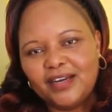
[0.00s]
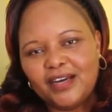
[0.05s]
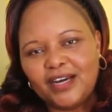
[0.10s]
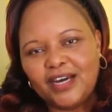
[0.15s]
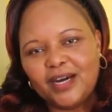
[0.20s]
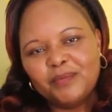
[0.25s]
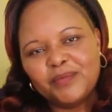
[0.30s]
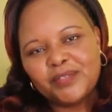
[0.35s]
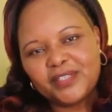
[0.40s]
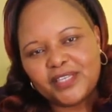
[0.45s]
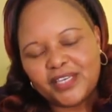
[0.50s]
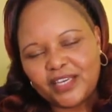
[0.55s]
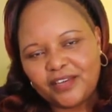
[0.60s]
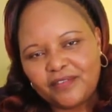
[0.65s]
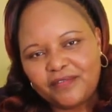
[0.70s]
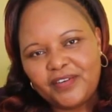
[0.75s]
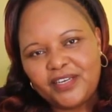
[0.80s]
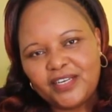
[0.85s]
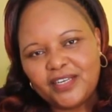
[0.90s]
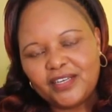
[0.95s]
I'm
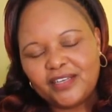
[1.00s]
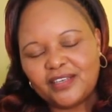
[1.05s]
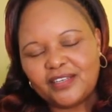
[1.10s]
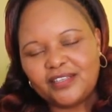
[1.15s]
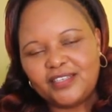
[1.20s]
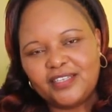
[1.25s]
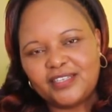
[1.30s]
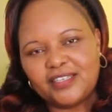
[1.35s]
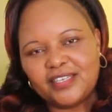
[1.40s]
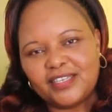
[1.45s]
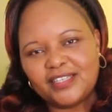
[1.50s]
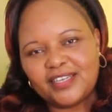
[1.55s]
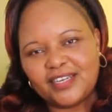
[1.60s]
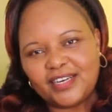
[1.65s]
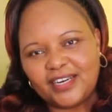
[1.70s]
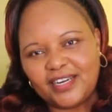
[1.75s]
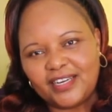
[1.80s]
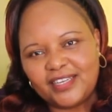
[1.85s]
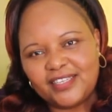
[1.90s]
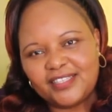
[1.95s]
saved. Jesus
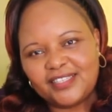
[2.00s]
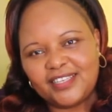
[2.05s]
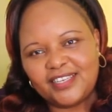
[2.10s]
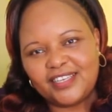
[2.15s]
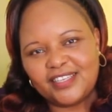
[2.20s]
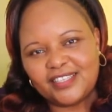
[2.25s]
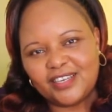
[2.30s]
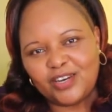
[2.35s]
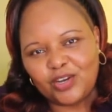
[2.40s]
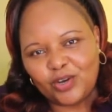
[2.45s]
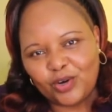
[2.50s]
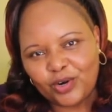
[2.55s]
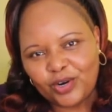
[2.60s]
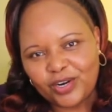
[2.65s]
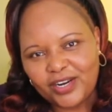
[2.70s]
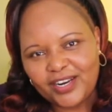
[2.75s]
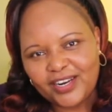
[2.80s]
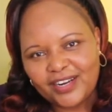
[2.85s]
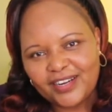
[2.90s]
Christ is Lord.